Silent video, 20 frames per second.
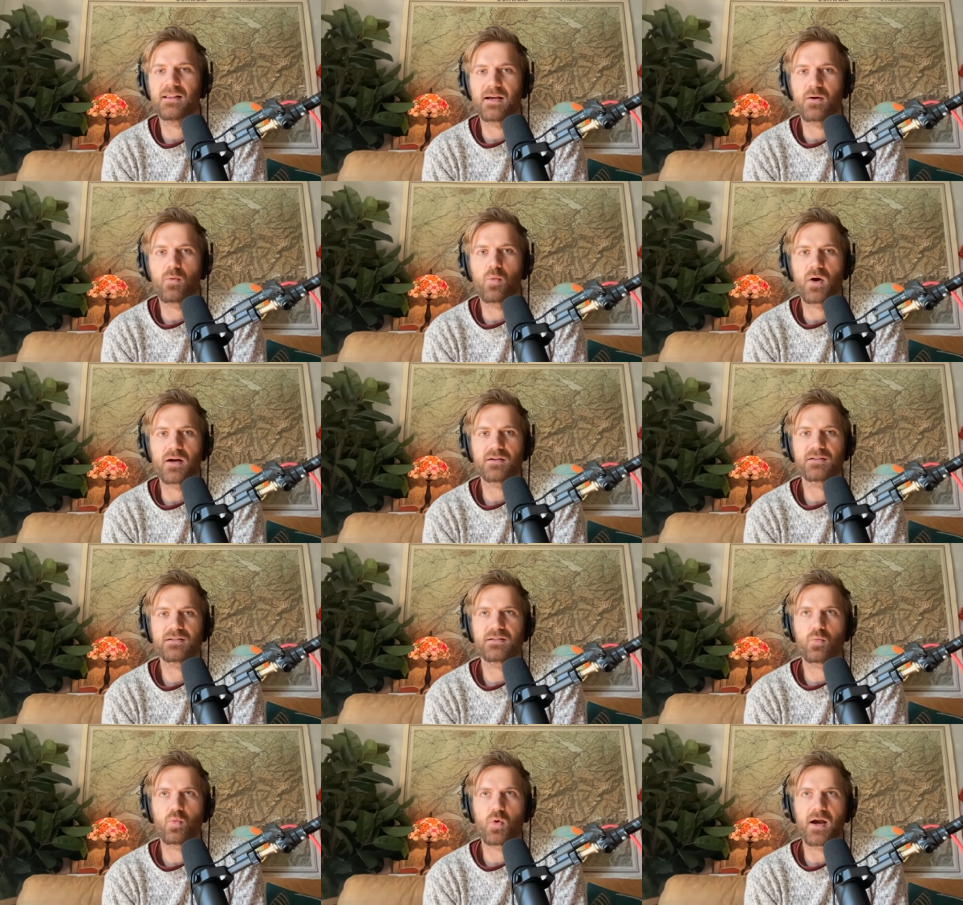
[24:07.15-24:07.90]

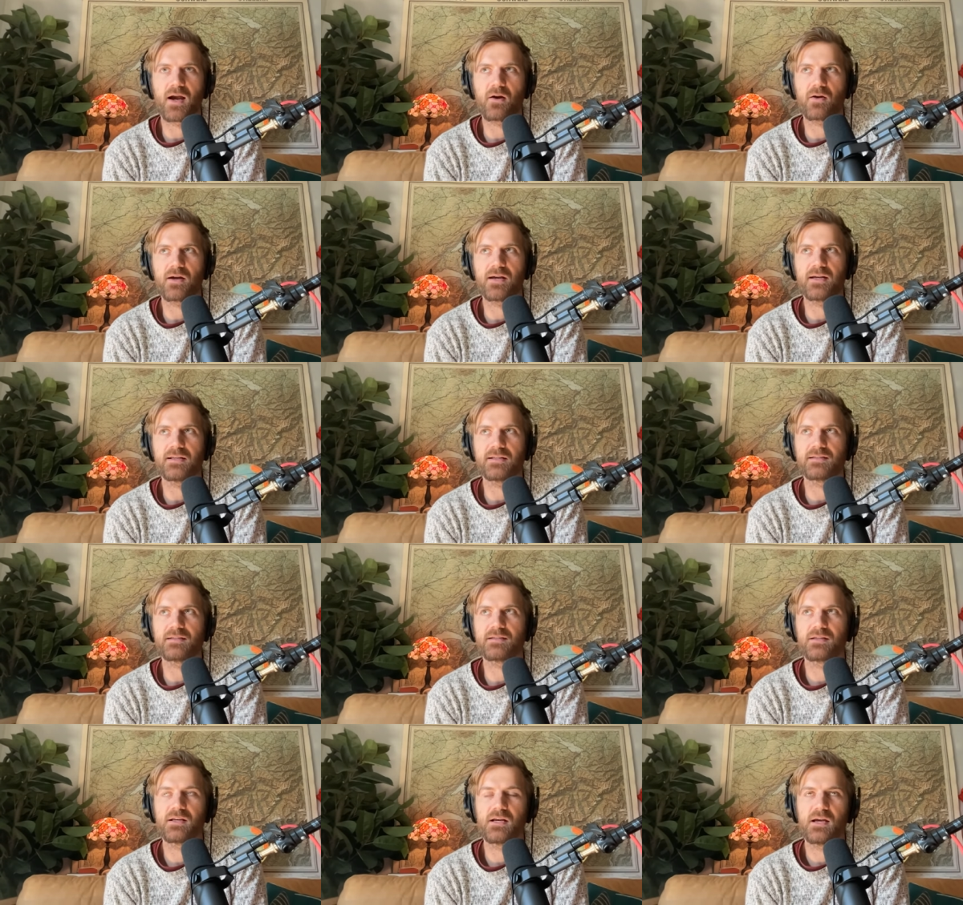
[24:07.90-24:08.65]
where's where
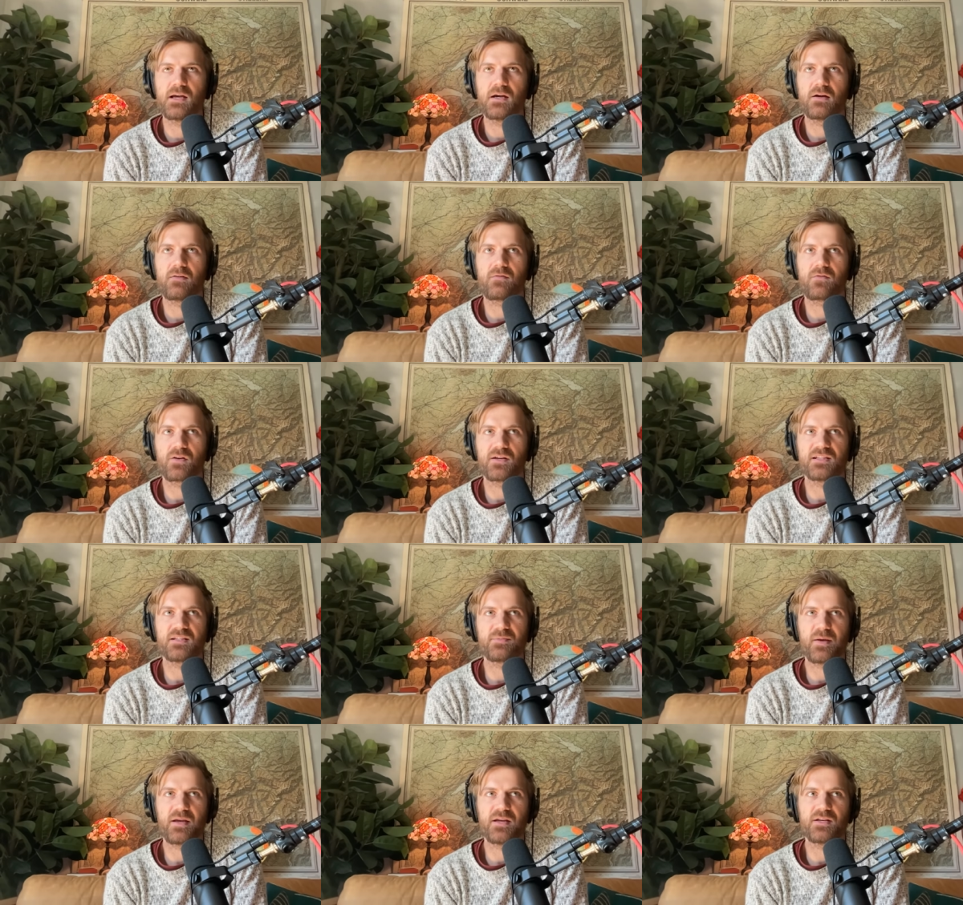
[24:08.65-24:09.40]
is free
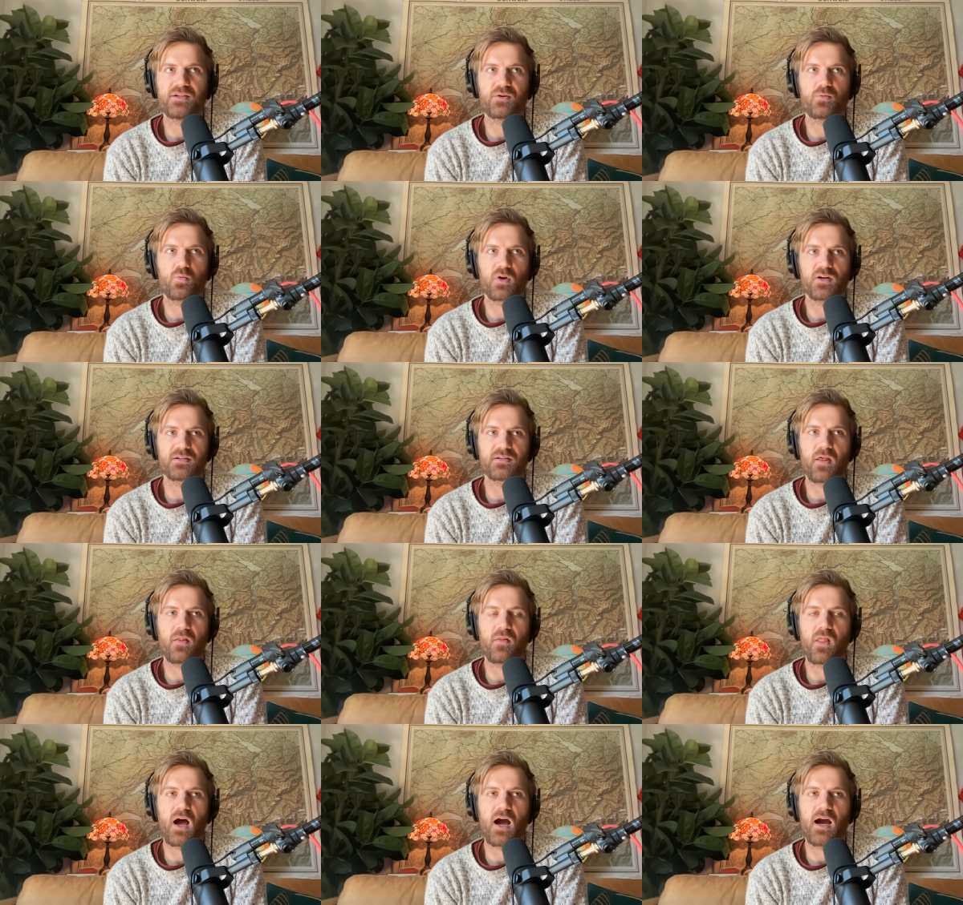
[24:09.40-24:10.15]
speech and where's the
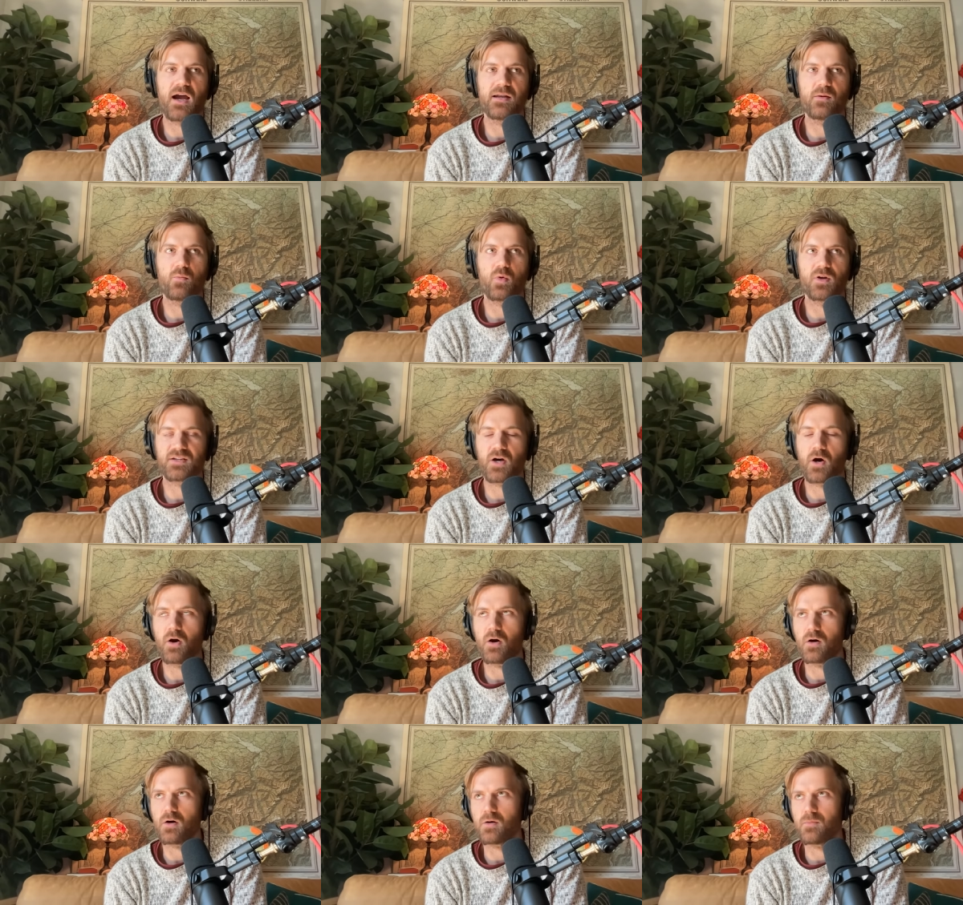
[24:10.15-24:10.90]
line and what's
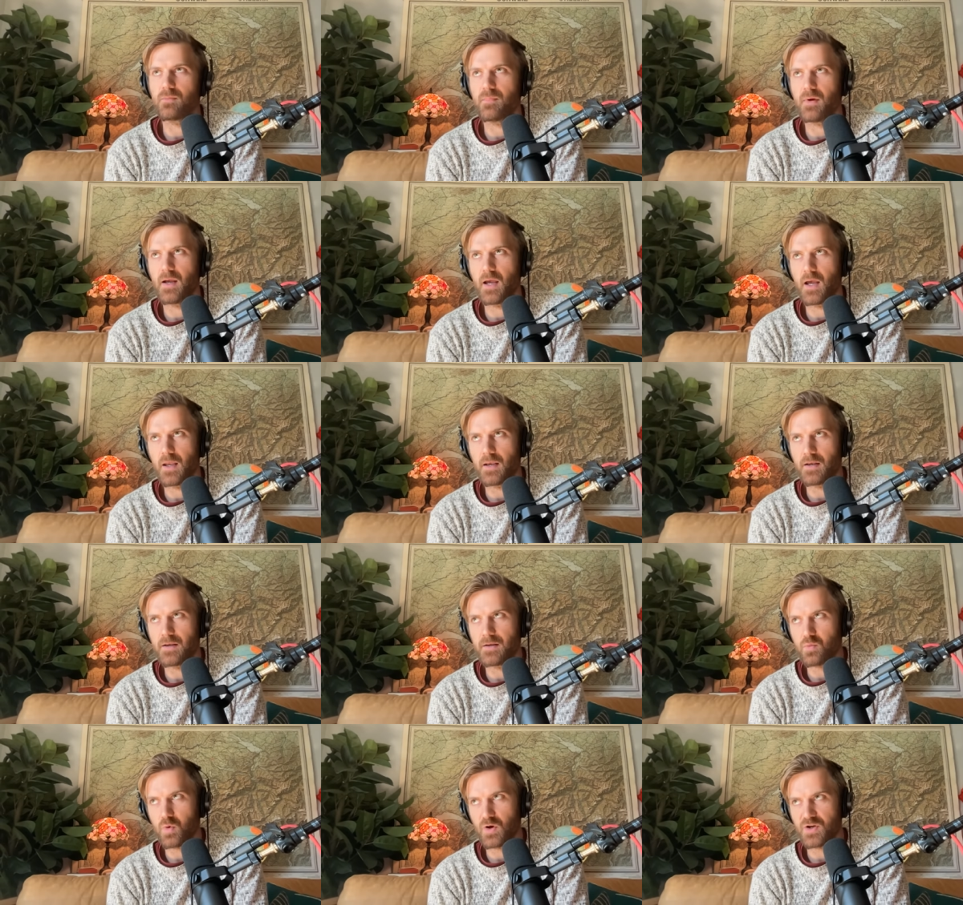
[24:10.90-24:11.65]
harm
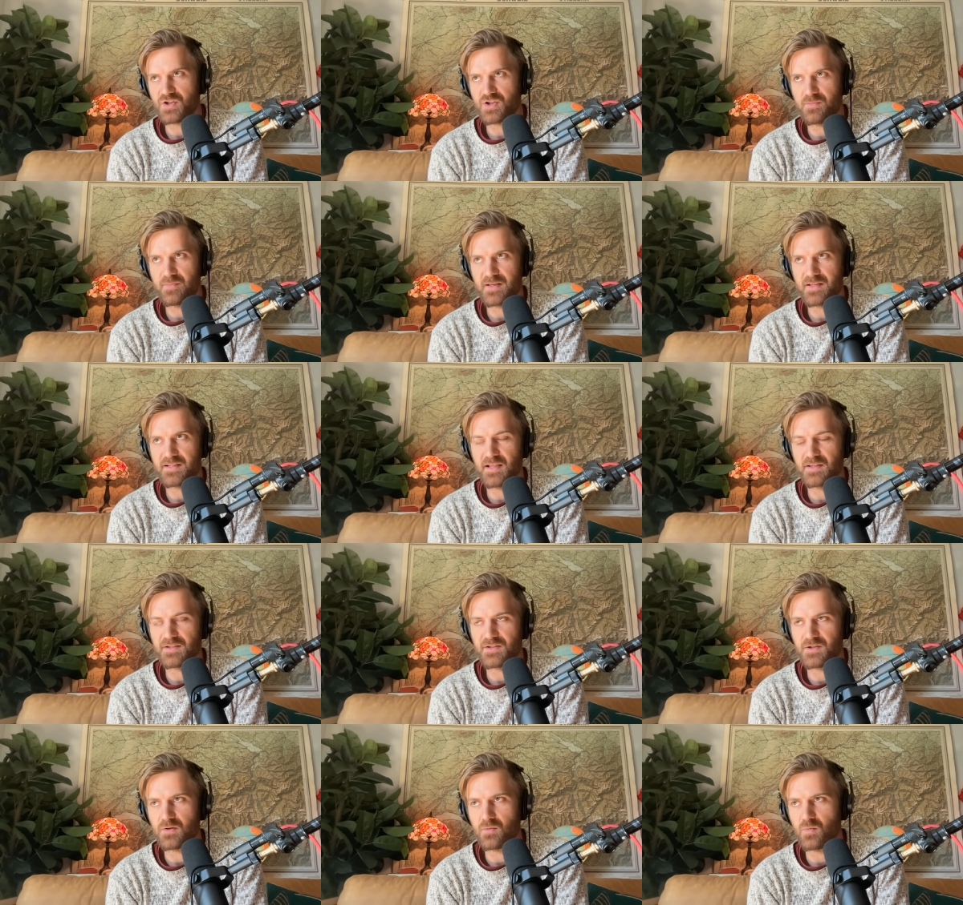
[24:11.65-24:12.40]
and what should be
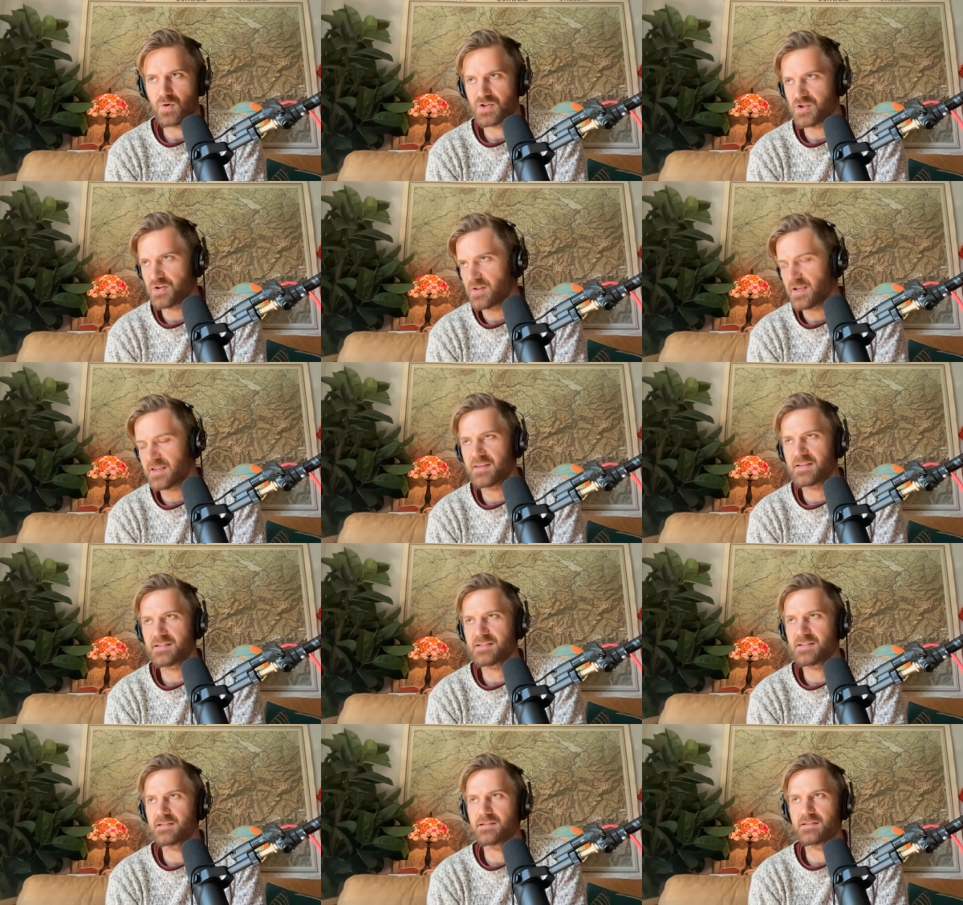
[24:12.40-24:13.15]
censored and what shouldn't? Like,
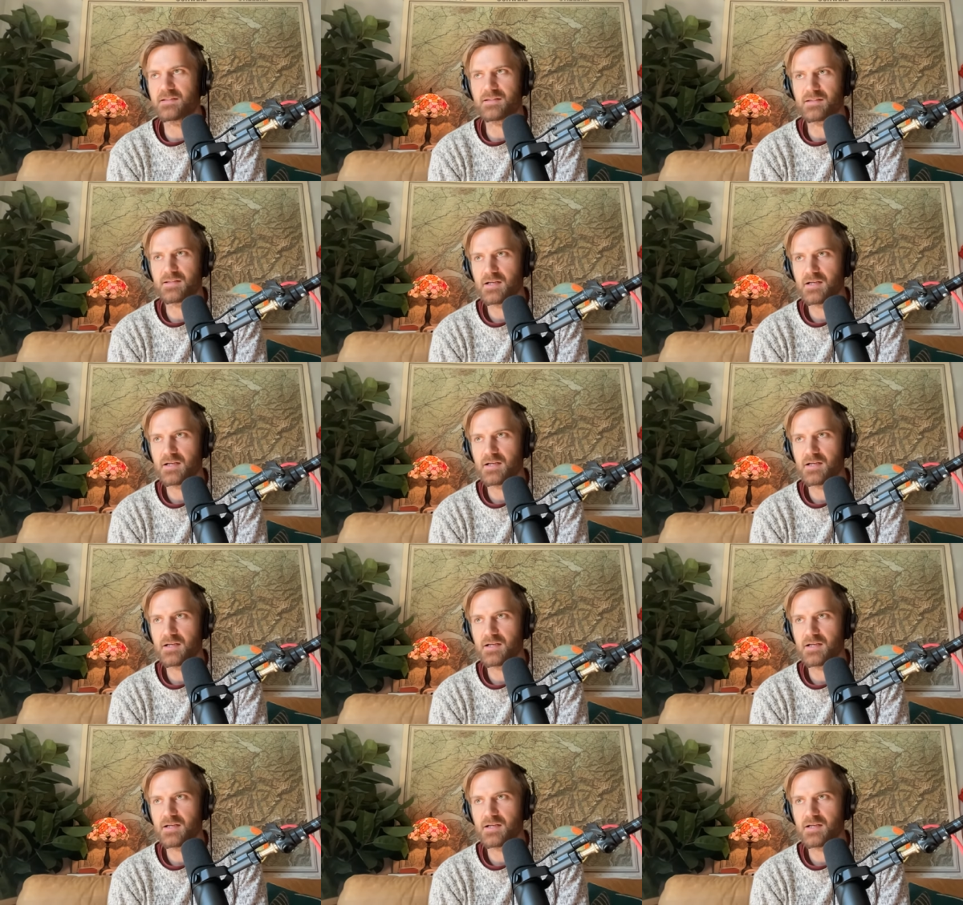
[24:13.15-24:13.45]
this is